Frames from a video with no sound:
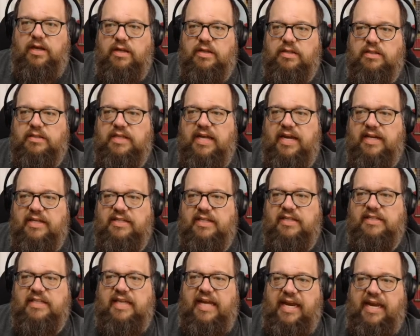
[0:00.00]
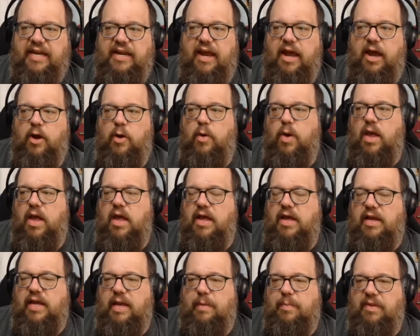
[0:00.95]
tactics, and how
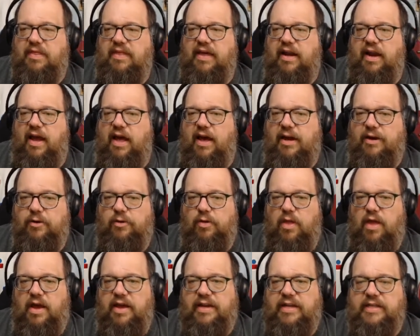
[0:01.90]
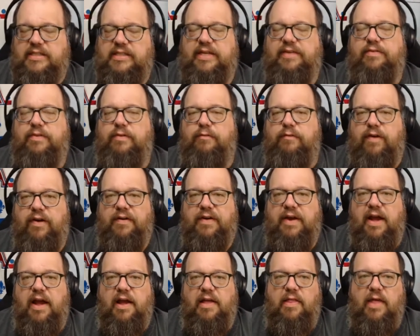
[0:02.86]
keeping that higher line instead of the
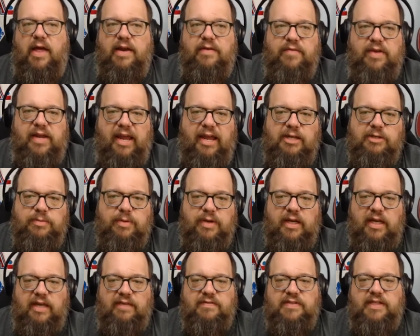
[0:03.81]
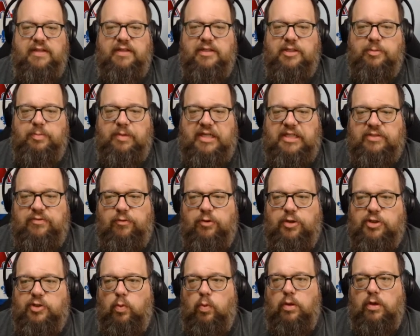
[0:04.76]
very high line of engagement gives it the space for
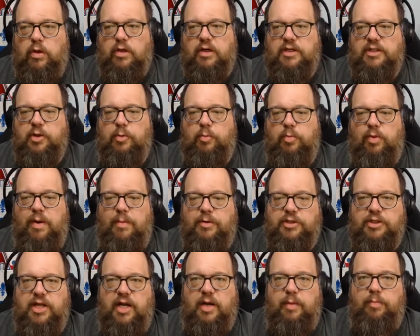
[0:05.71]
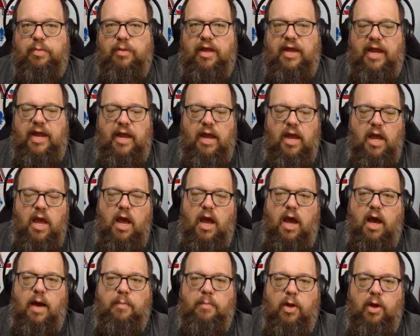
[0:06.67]
it to work. So Bremer's going to play
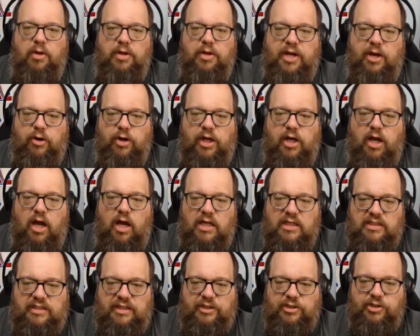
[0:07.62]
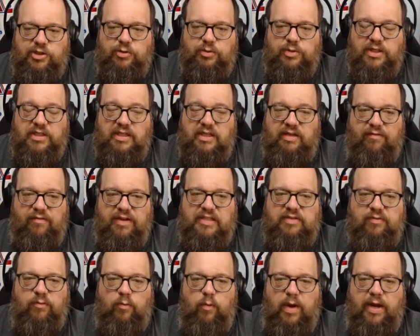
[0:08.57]
a ball here to Kostic, who's a
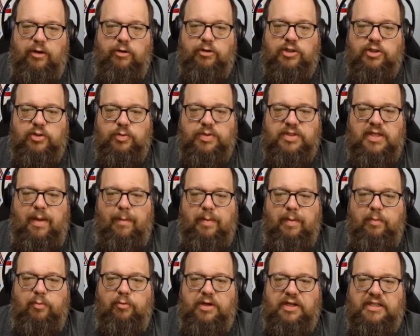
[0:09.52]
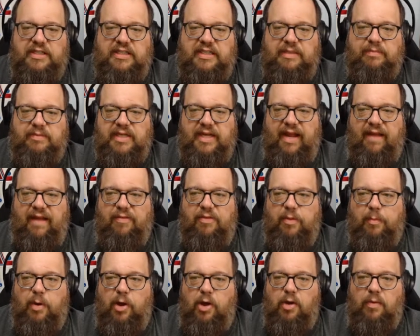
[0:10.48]
defensive winger, so is coming pretty deep to get
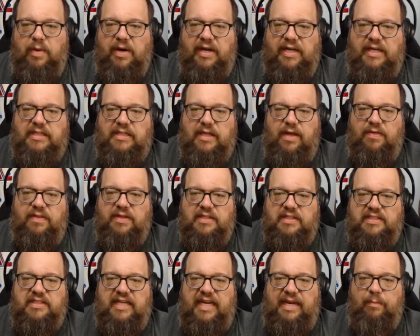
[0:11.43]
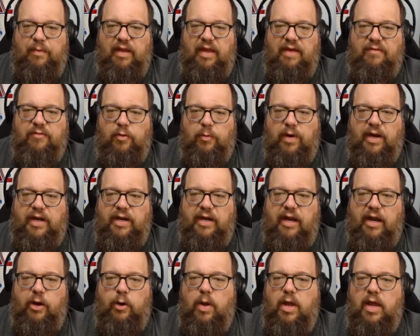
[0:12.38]
the ball, right? He's on the same level right
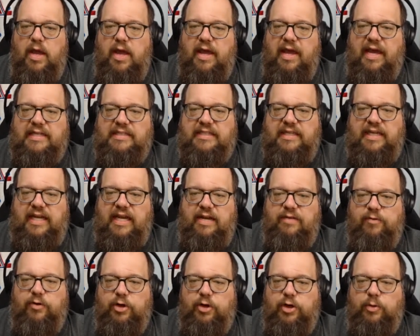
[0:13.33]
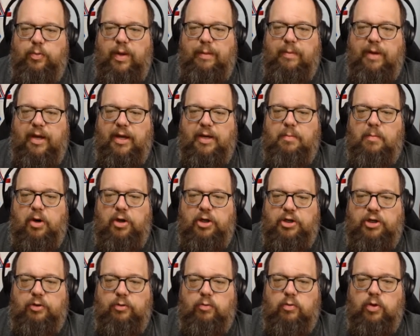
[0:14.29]
now as the inverted wingback
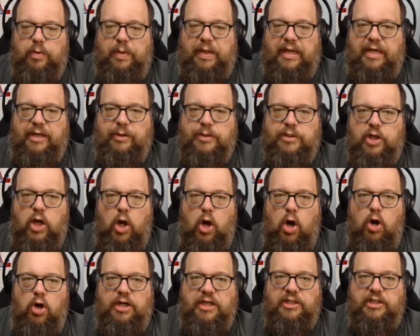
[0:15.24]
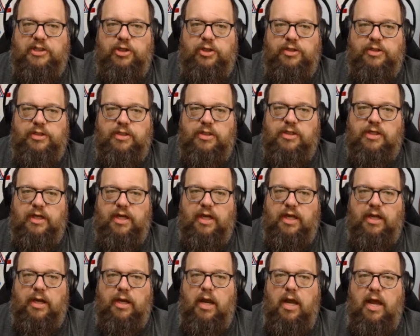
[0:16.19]
Mario Rui, who has already started to tuck
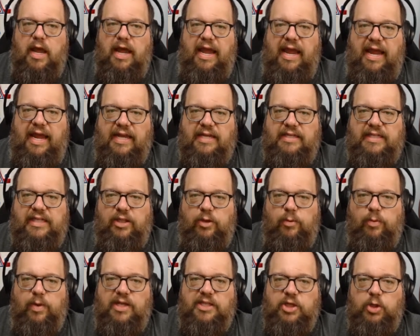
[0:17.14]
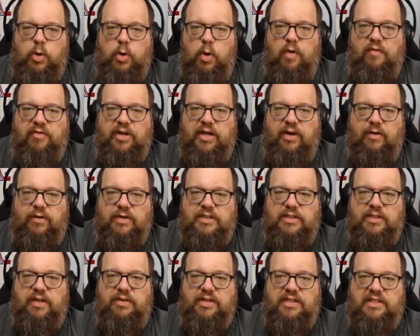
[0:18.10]
in, and Di Lorenzo over here has
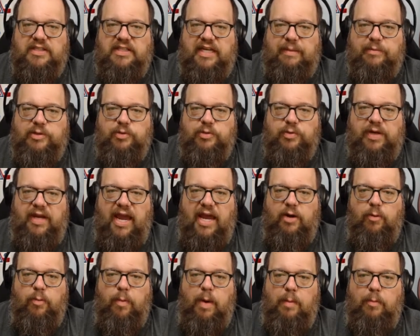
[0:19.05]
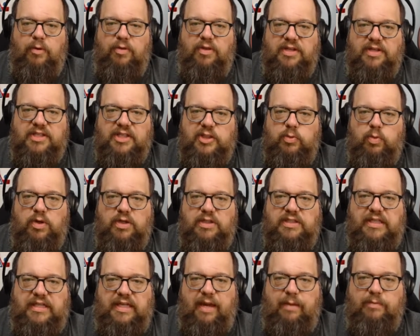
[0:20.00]
done the same. So again, remember, this is where
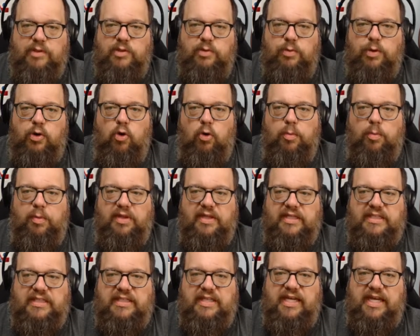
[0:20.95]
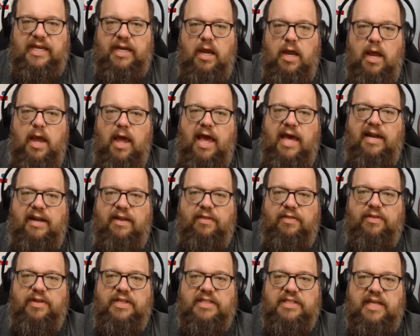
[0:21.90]
DMs would normally sit, and on
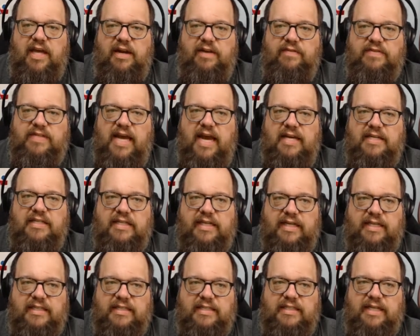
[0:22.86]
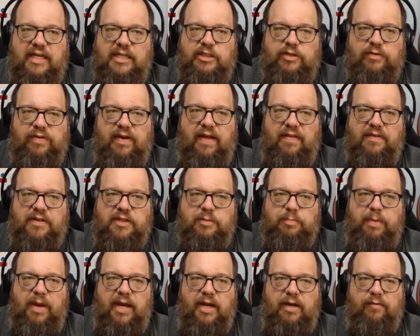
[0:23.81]
this kind of tactic, instead you've got this
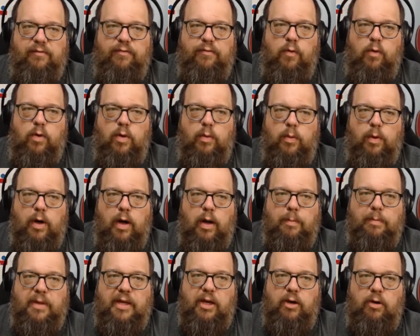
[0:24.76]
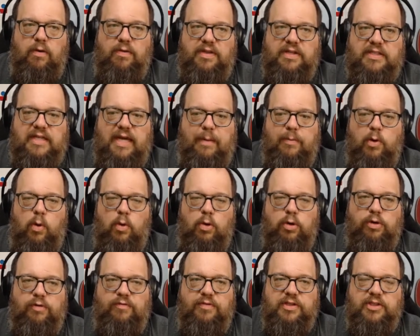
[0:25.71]
bank of four, where up here in the top
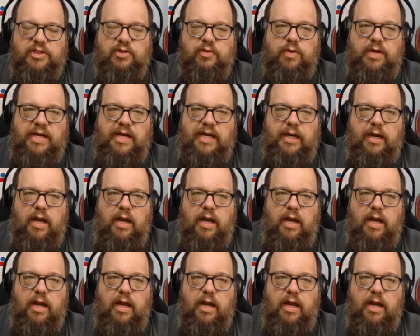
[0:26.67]
corner of the screen